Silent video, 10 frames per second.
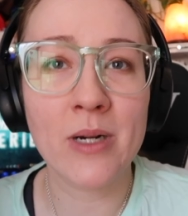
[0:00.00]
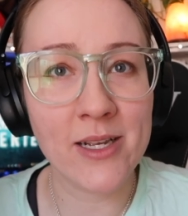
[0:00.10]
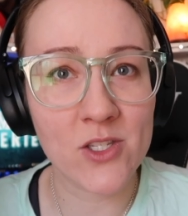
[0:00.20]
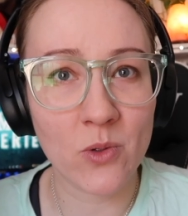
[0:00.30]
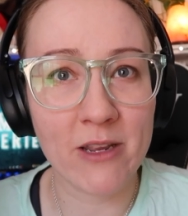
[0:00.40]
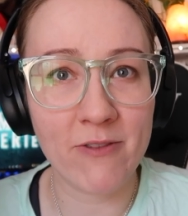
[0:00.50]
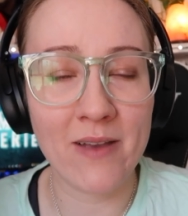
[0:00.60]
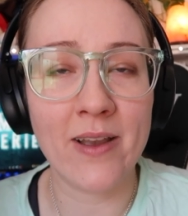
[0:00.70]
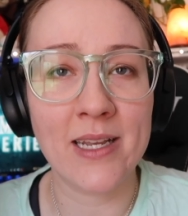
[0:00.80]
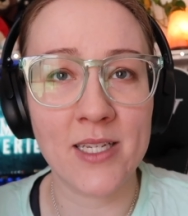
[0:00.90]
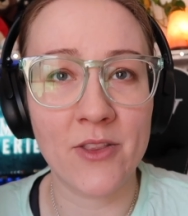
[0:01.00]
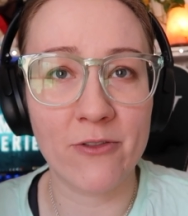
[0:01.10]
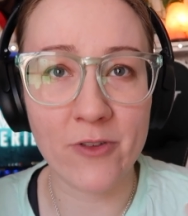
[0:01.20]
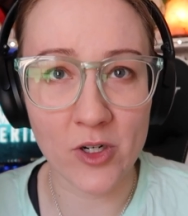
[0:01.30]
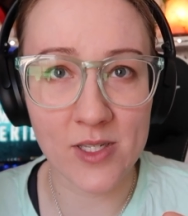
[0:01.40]
when I was 25, I had done the
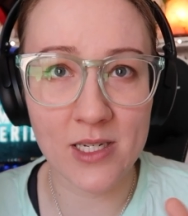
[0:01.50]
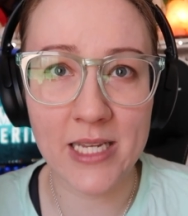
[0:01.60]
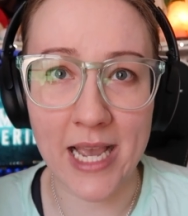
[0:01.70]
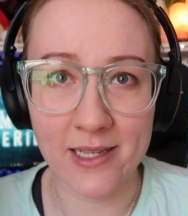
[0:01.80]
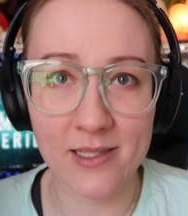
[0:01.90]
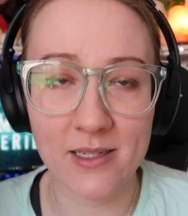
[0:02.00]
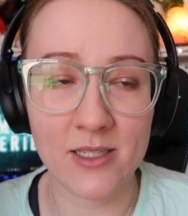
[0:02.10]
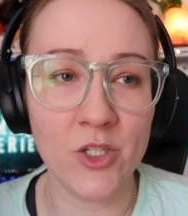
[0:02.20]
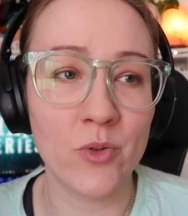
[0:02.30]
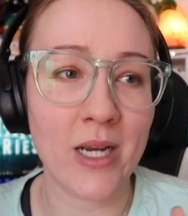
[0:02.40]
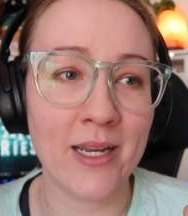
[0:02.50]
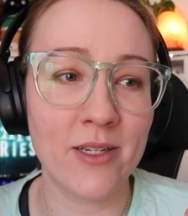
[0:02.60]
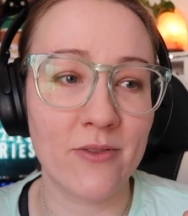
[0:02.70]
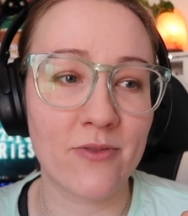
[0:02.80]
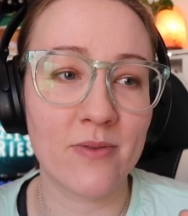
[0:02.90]
first test to kind
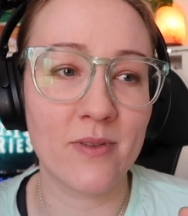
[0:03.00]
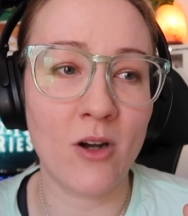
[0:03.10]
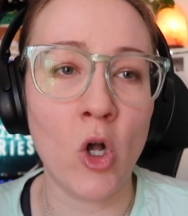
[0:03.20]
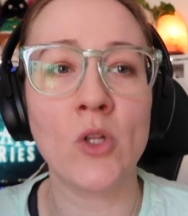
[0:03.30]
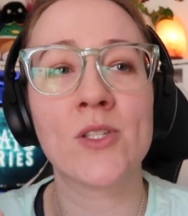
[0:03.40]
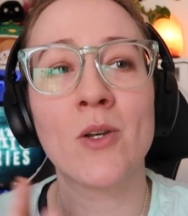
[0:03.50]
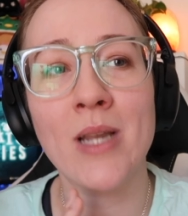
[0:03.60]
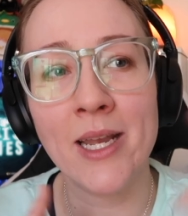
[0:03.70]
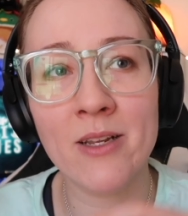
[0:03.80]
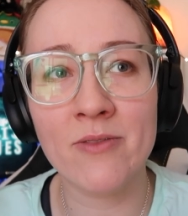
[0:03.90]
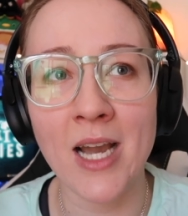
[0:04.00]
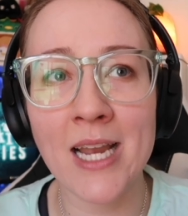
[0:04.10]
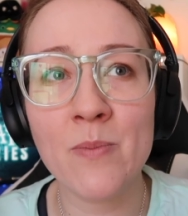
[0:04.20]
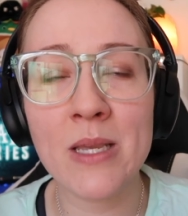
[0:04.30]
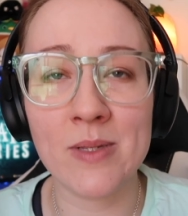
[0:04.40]
of also kind of guide me.